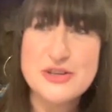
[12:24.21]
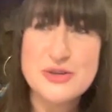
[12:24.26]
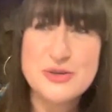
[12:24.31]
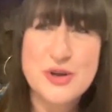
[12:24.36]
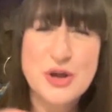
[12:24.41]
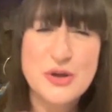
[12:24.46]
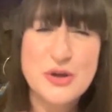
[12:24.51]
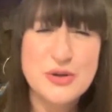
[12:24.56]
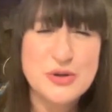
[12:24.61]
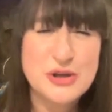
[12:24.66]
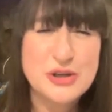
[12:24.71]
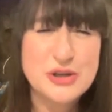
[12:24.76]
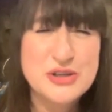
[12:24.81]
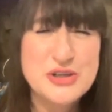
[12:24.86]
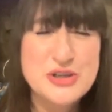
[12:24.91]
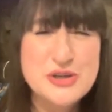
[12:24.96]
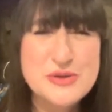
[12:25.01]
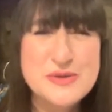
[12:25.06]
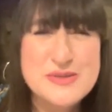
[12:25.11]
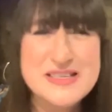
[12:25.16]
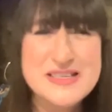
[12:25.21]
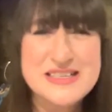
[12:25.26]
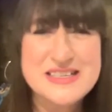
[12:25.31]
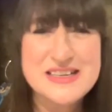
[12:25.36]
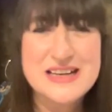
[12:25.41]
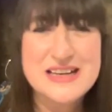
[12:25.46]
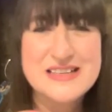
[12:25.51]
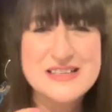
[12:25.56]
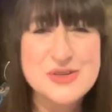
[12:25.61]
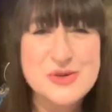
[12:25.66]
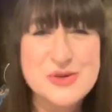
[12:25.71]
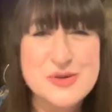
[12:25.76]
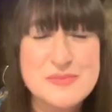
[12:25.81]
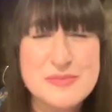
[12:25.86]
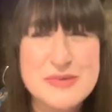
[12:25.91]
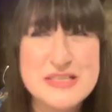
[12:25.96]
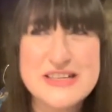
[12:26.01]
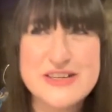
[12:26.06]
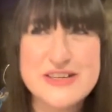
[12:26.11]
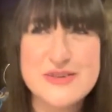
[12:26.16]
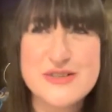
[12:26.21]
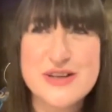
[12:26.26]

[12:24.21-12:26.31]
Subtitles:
you can use as source material.